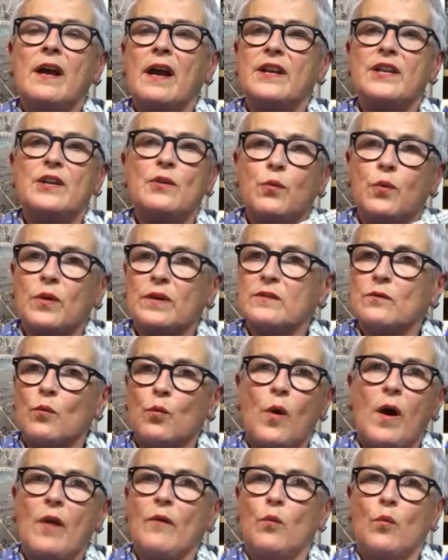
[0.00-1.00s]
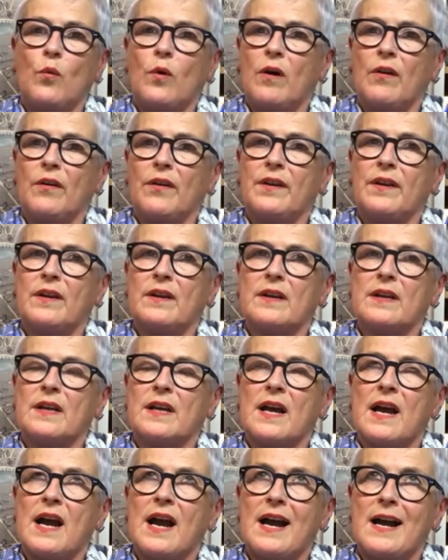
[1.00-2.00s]
and you wouldn't want one
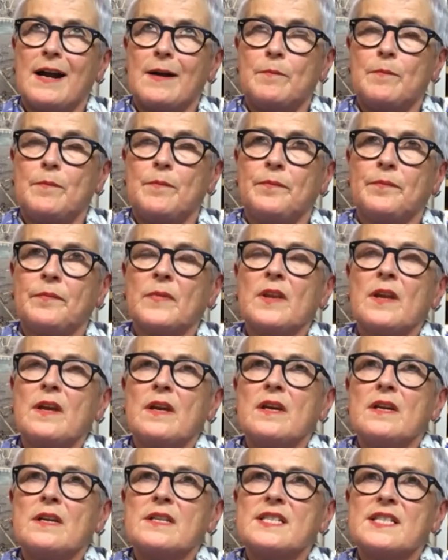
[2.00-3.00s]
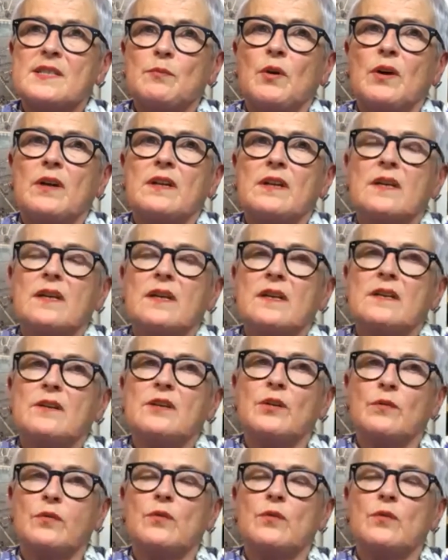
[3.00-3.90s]
you